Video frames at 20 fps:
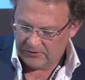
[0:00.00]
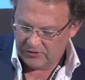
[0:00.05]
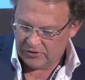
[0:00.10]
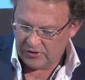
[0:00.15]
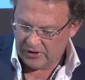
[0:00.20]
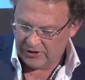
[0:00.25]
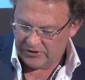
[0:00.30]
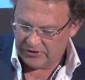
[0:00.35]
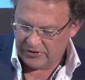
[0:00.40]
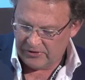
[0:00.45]

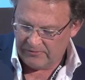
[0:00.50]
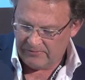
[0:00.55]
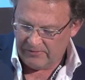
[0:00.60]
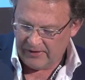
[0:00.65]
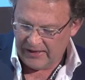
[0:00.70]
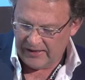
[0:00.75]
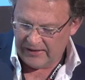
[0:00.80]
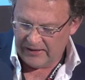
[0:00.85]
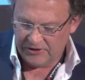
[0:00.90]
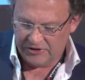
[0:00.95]
starts to
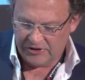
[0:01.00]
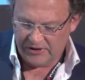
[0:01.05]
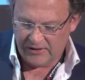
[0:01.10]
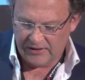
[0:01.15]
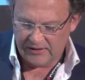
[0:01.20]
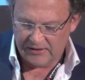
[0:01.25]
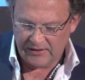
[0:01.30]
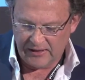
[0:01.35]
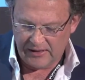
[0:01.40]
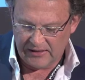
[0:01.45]
fade and she
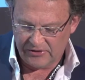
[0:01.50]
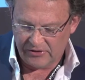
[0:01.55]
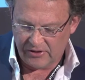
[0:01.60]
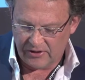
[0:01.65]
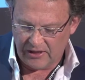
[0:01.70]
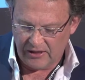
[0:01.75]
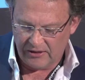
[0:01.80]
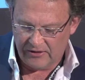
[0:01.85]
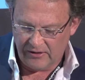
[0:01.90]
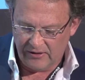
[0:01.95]
decides
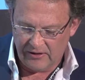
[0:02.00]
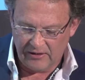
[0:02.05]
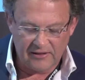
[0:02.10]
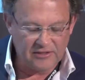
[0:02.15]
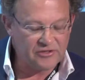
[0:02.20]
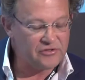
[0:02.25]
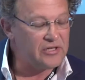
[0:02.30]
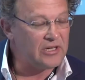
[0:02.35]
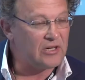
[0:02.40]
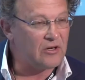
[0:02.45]
to go to the
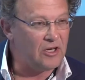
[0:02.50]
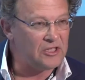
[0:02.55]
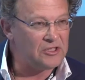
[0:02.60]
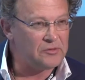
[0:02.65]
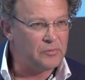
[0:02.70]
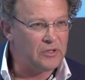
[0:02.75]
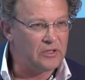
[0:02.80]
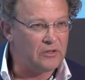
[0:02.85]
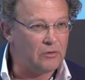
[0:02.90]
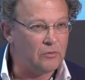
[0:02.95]
district
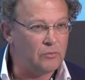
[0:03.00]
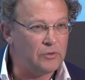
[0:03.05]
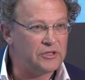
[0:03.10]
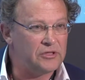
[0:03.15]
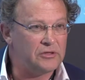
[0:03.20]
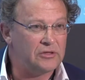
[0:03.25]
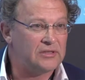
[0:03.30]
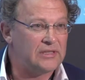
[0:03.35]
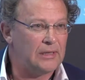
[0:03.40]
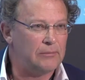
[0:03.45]
hospital,
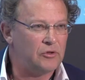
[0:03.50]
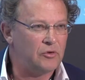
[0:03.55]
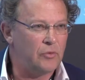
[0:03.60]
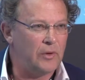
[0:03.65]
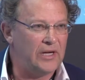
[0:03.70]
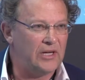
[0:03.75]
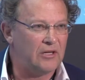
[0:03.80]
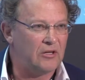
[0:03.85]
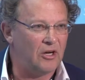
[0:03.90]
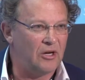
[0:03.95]
which is some
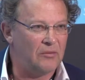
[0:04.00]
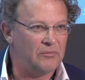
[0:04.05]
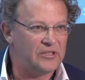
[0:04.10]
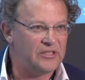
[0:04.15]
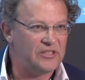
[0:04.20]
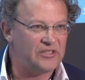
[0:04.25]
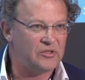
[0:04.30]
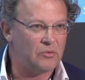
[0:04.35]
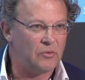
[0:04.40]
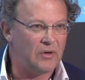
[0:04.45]
20
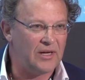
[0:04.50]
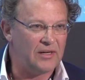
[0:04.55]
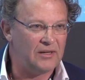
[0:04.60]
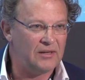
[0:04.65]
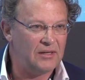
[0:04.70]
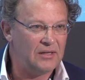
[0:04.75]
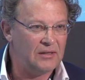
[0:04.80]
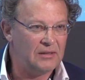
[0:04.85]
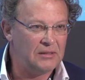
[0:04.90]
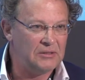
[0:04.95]
kilometers away.
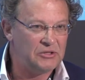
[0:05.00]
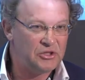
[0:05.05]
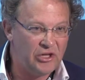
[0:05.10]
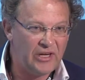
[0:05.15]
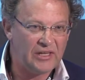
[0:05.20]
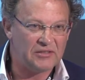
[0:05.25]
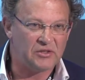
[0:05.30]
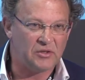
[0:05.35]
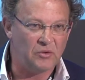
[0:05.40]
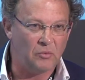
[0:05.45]

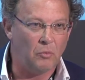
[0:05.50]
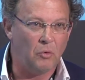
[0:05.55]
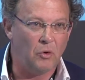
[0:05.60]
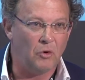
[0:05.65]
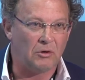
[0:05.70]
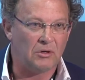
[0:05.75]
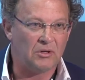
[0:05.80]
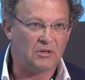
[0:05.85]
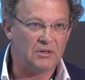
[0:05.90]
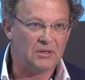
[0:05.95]
She has to
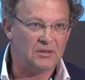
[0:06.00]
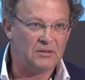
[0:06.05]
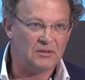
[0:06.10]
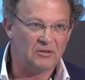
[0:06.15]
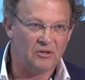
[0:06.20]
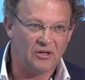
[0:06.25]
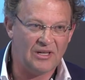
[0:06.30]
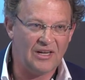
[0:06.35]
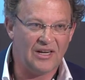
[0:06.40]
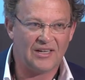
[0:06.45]
walk,
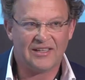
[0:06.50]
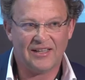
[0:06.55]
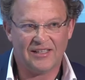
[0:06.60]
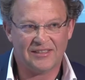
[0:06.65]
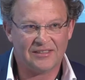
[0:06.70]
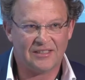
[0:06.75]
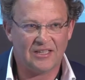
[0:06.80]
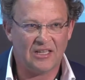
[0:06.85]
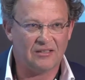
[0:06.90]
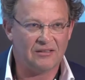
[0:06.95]
not like
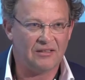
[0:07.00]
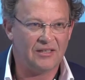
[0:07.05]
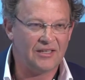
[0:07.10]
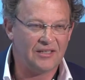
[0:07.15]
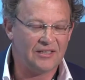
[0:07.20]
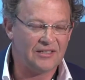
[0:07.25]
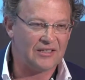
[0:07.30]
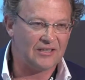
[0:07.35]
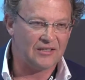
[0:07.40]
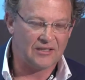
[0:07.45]
us
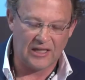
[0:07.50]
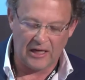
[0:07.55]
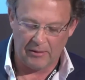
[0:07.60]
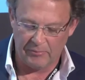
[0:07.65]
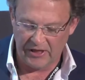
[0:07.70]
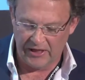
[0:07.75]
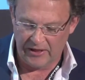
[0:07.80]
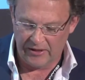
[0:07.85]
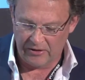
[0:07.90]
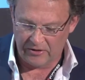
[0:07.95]

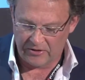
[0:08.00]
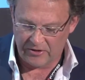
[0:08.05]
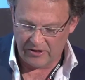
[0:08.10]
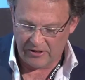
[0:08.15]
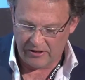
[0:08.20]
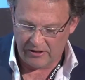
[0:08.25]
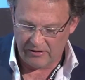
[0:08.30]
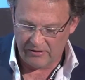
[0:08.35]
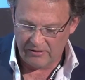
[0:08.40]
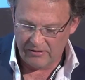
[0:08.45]
climbing in a
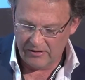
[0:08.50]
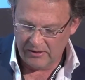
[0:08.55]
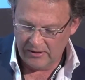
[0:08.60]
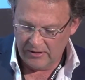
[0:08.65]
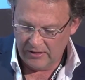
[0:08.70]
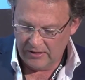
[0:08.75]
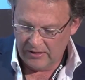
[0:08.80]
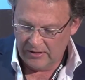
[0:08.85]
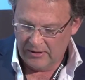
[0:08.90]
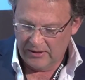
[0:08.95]
car.
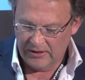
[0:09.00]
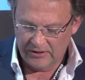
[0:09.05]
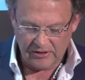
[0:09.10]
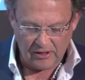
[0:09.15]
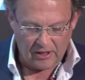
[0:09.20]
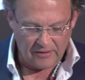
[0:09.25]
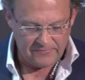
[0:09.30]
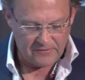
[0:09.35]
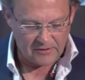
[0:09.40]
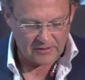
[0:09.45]

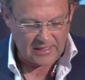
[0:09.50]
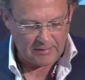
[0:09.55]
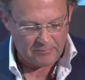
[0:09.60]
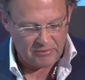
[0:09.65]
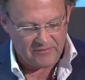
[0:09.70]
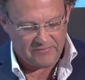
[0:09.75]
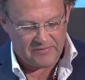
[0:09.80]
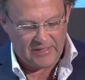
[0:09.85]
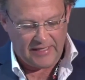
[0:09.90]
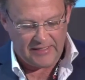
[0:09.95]
So after a
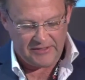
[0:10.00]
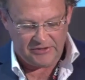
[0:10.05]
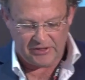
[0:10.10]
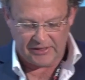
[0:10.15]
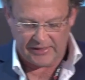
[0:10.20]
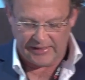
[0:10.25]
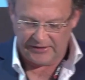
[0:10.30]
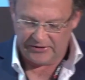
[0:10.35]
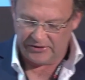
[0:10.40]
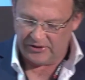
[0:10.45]
couple of days,
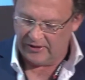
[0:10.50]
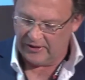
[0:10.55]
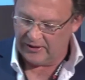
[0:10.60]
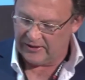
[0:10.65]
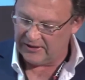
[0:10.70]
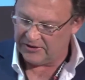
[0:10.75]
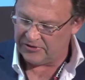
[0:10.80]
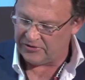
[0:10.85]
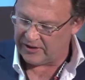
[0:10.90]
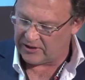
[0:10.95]
she gets to the
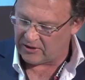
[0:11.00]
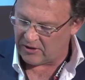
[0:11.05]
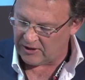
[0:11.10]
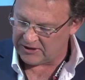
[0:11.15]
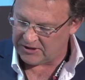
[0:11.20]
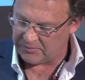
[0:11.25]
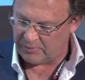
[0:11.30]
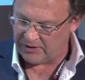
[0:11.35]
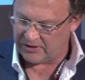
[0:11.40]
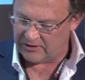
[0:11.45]
district
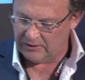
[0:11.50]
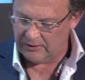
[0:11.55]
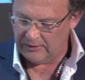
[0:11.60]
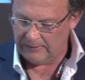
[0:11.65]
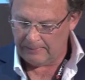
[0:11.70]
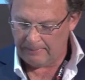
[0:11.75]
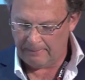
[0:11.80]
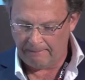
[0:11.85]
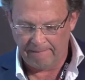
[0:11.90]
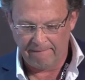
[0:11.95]

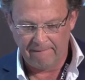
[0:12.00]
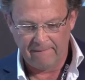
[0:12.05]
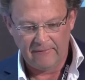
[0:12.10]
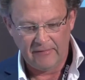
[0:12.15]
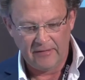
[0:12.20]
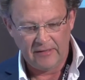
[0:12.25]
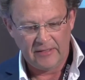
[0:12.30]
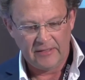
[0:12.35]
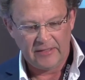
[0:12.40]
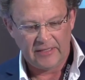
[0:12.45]
hospital,
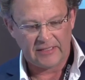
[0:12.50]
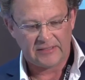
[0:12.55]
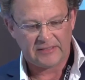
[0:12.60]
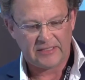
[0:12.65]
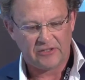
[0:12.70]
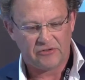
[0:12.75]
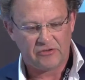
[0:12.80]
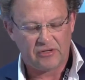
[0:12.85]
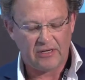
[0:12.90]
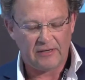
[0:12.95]

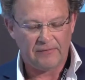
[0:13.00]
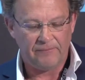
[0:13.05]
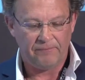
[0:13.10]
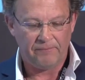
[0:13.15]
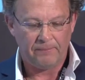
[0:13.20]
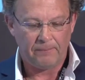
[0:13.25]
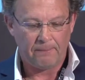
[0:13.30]
etc.